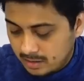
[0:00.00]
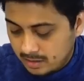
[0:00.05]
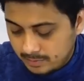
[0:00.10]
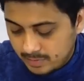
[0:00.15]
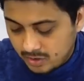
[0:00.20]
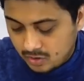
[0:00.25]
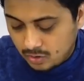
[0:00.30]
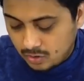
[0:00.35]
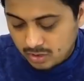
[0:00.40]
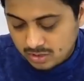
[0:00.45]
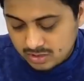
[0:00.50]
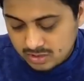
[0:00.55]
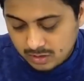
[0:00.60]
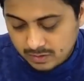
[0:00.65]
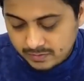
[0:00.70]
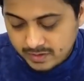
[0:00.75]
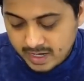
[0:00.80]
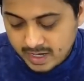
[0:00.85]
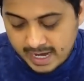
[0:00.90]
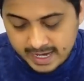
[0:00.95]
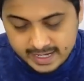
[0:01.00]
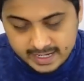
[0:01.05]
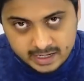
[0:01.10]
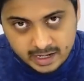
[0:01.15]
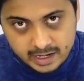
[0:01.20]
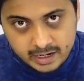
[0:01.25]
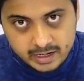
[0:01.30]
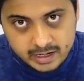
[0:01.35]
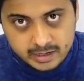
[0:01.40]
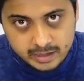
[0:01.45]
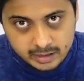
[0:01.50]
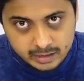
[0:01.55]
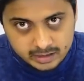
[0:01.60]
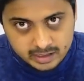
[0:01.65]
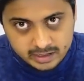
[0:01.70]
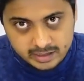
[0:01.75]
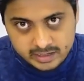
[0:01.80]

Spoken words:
because of the high current inductor.